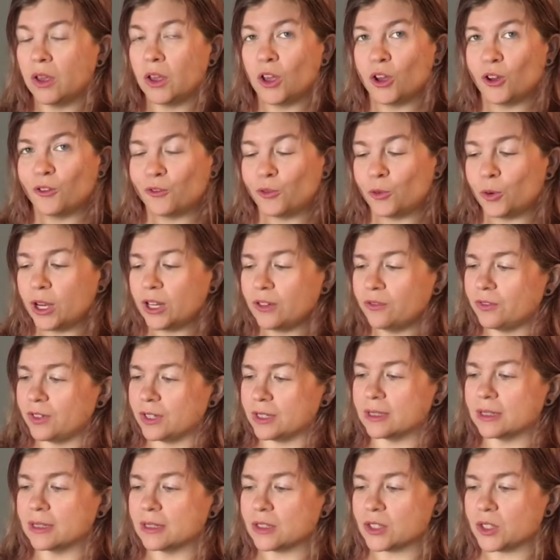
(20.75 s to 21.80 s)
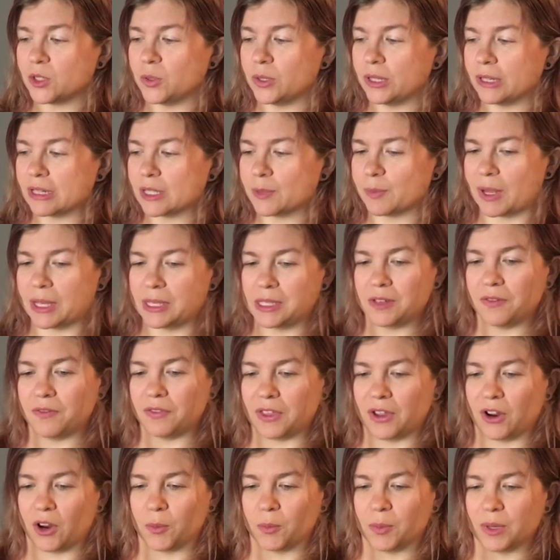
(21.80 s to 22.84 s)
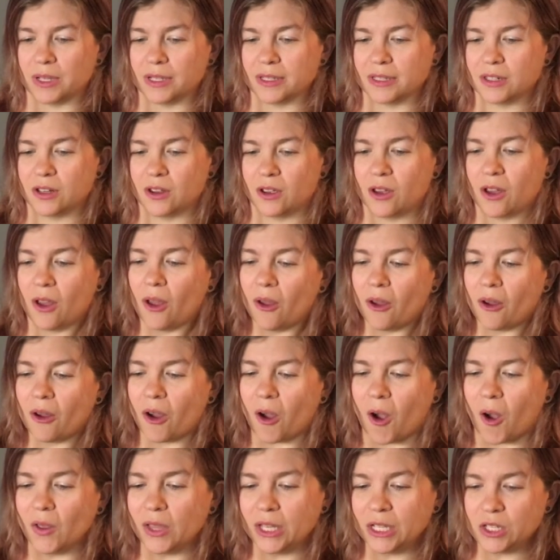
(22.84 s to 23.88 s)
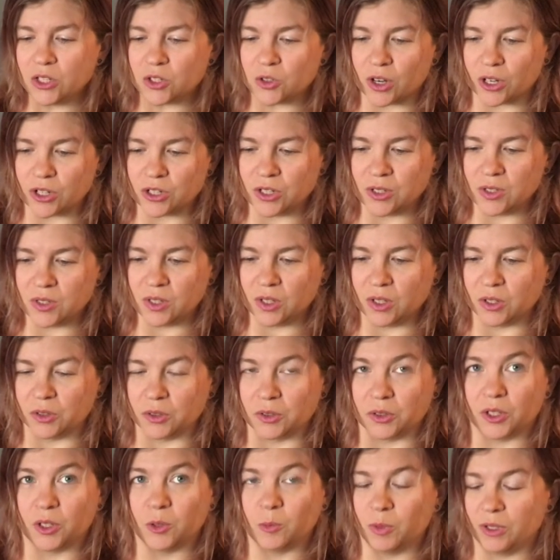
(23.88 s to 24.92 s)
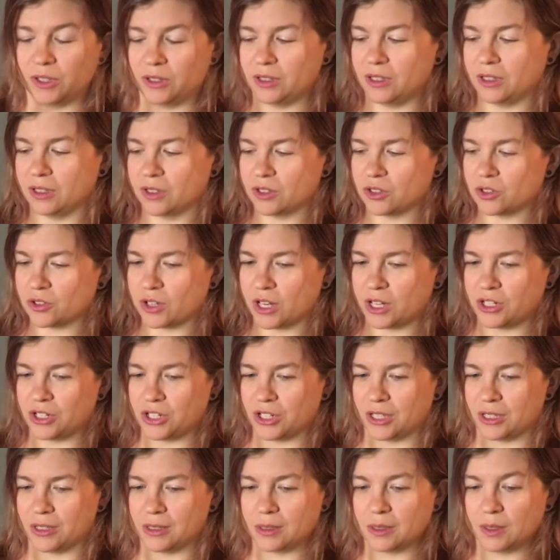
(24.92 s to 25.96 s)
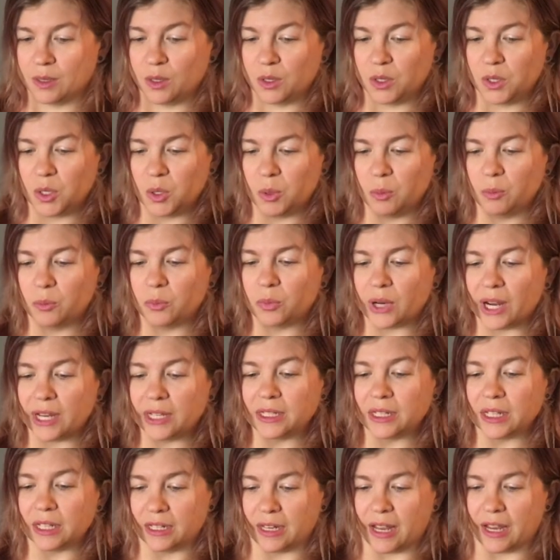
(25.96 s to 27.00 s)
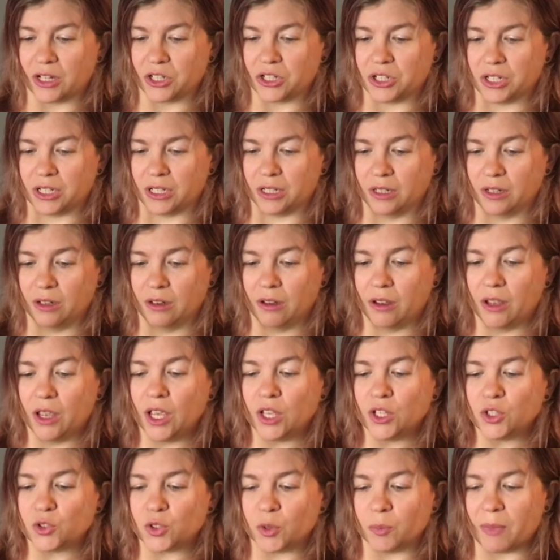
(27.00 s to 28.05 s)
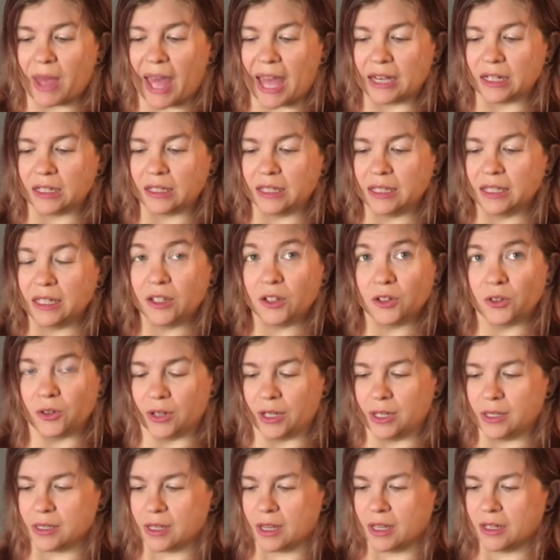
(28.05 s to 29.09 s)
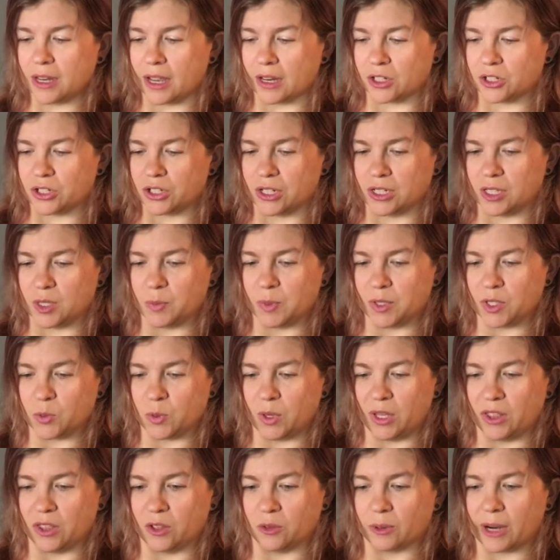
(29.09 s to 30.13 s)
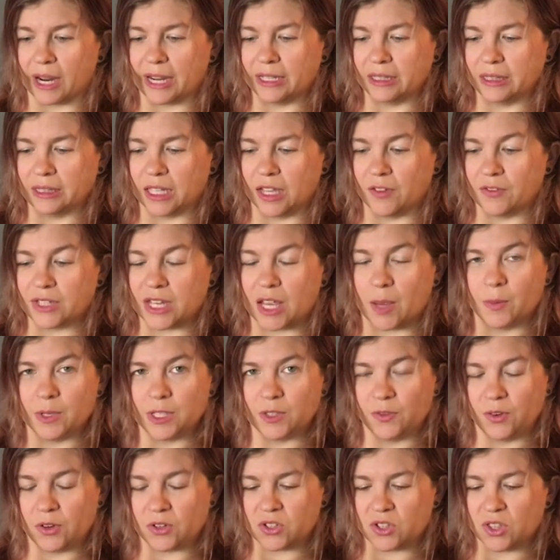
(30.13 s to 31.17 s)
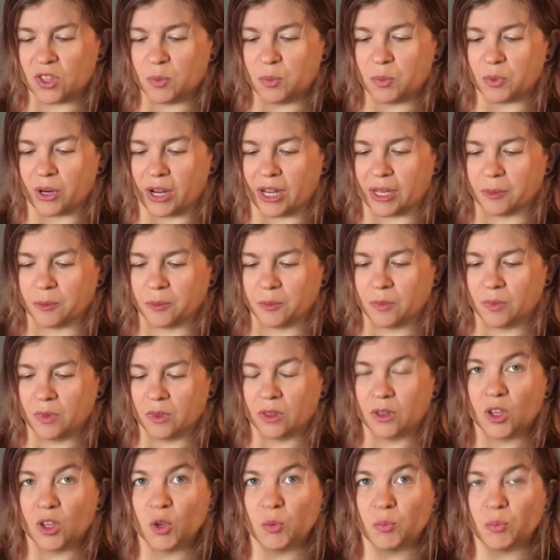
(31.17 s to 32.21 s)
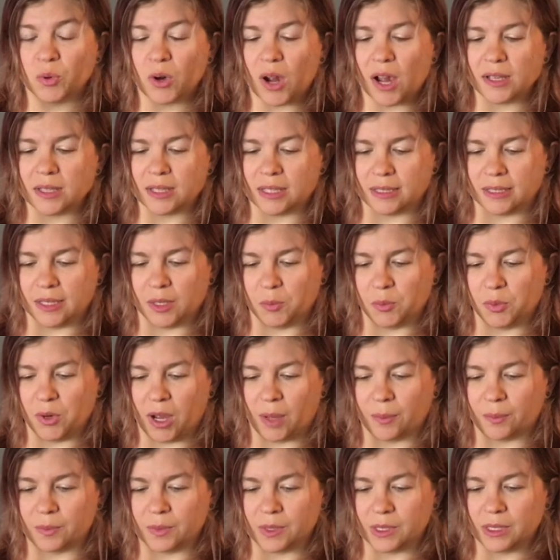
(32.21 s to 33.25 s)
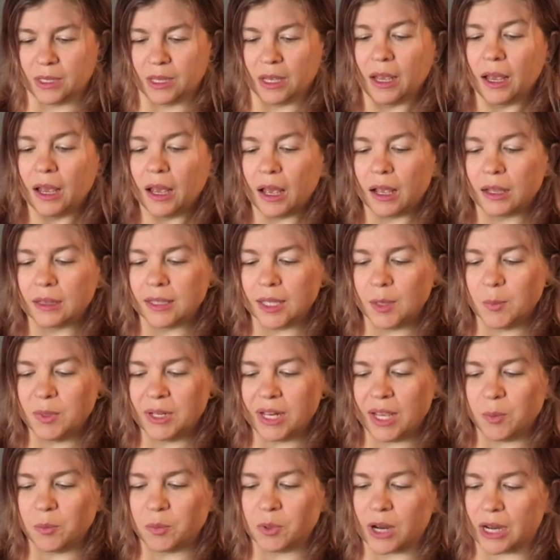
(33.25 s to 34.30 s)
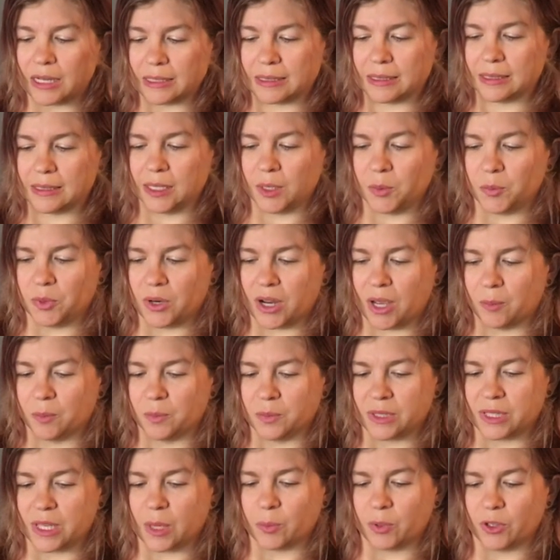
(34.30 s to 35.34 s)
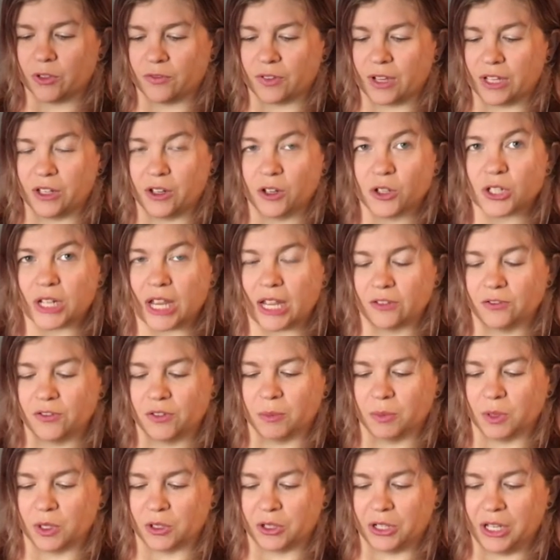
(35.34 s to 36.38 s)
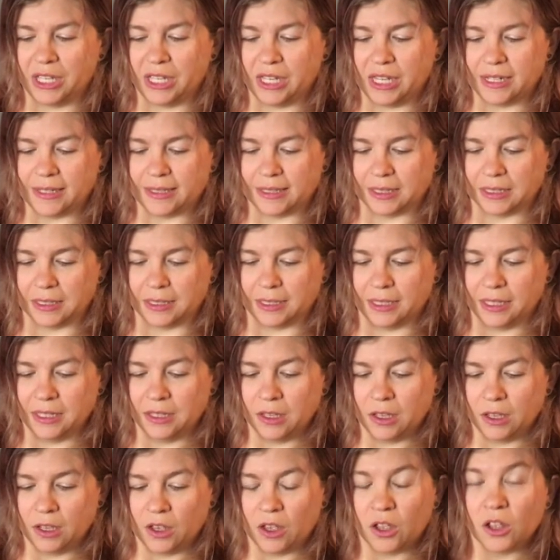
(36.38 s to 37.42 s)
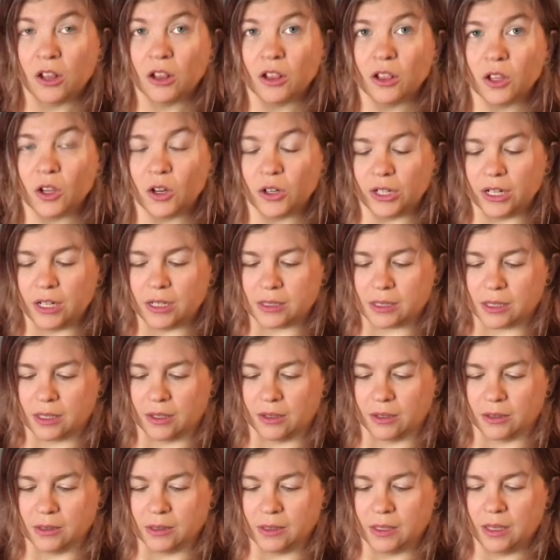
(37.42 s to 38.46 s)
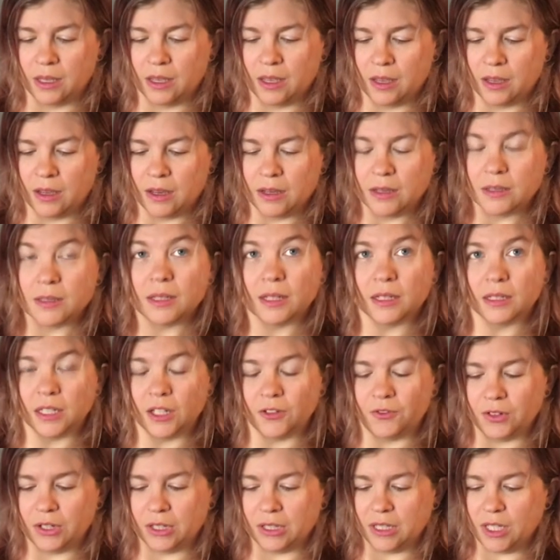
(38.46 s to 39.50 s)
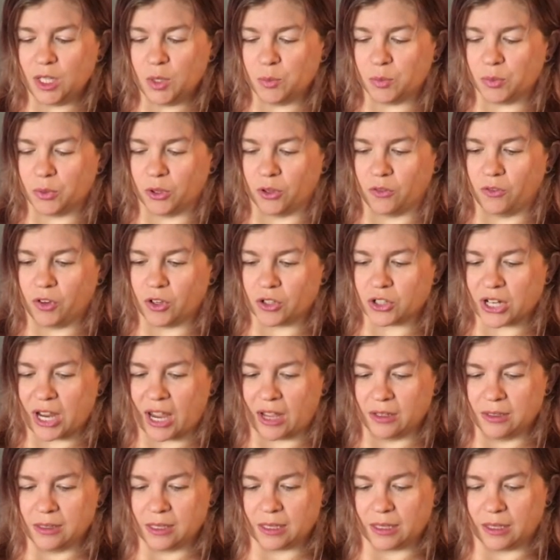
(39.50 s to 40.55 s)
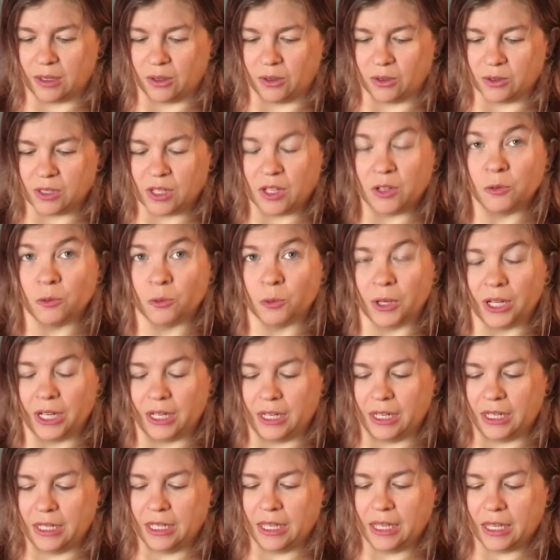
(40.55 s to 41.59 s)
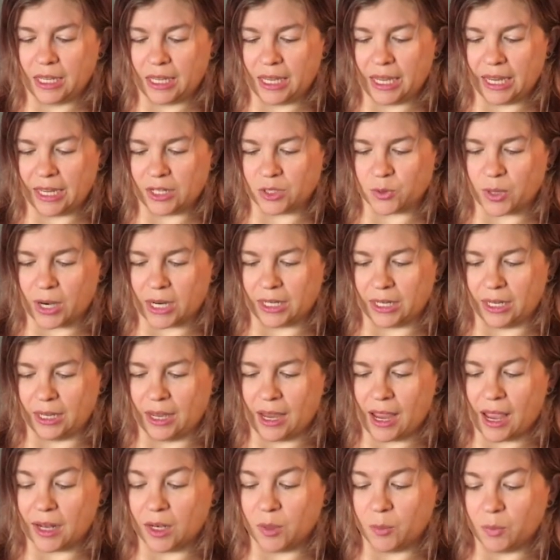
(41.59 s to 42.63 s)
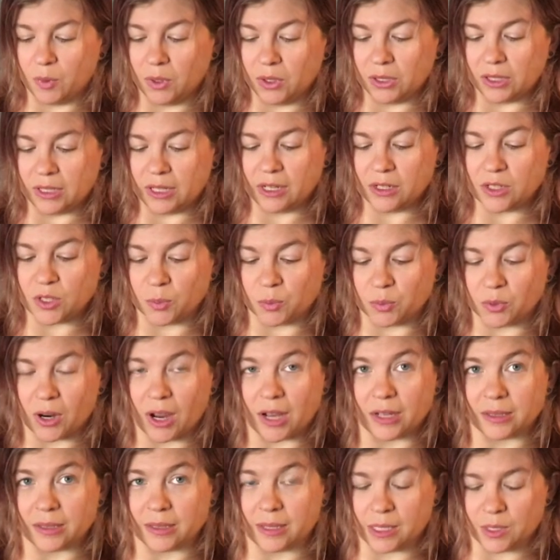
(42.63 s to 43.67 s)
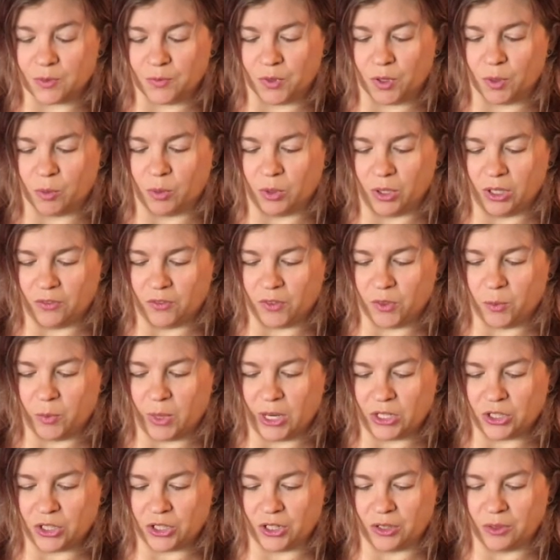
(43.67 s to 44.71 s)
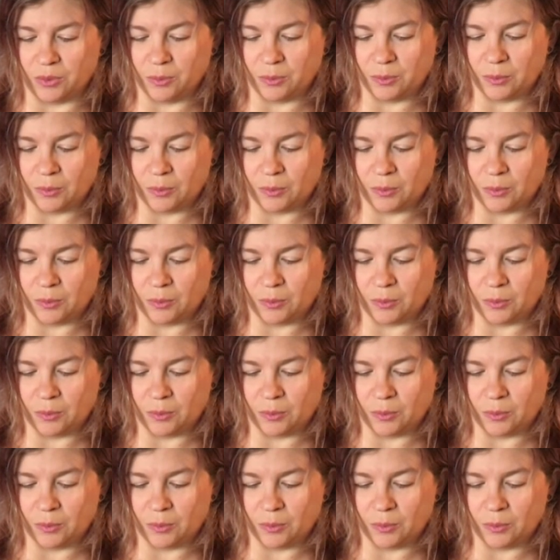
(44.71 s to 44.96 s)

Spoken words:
Avoid visits to an expensive therapist. All instructions included with illustrations. Brain connection. Dramatically increase connections between the right and left hemispheres of the brain. Processing problems. Eliminate processing problems that prevent your child from learning easily. Learning skills. Significantly improve your child's skills in reading, handwriting, and ability to process verbal information.